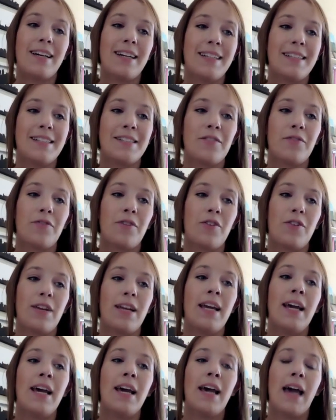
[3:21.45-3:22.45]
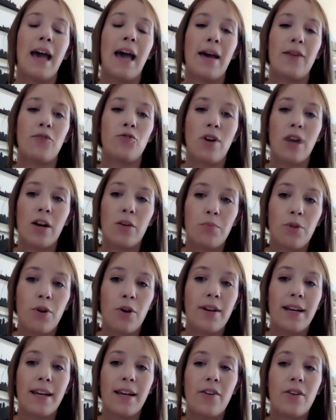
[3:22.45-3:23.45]
It is a very uh, drought
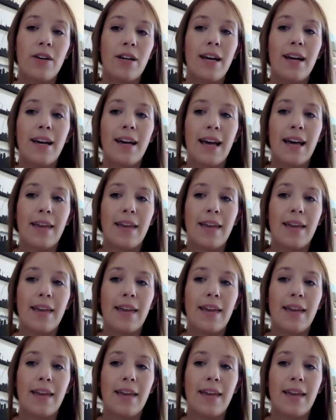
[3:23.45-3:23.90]
prone area,